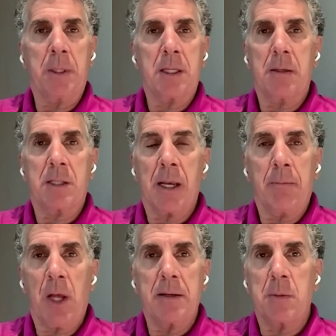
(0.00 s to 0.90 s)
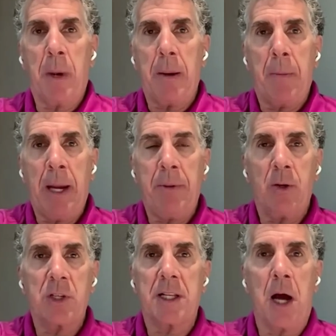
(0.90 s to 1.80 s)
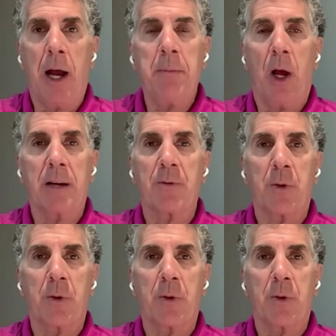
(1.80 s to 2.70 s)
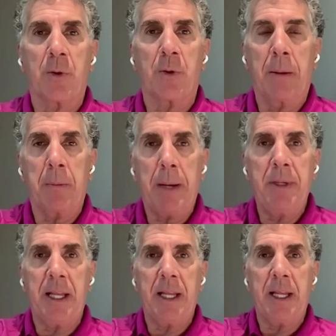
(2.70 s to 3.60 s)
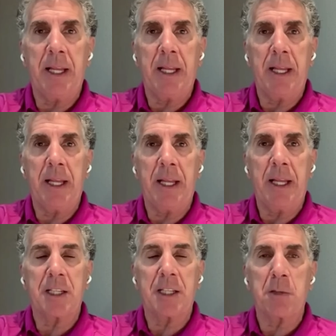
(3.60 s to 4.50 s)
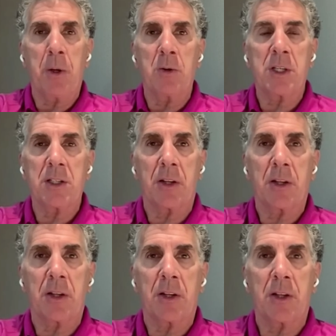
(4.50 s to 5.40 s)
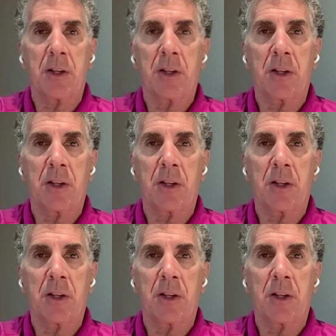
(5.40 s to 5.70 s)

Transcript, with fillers: But sometimes may, maybe there's a timeline for them, and maybe the experiences that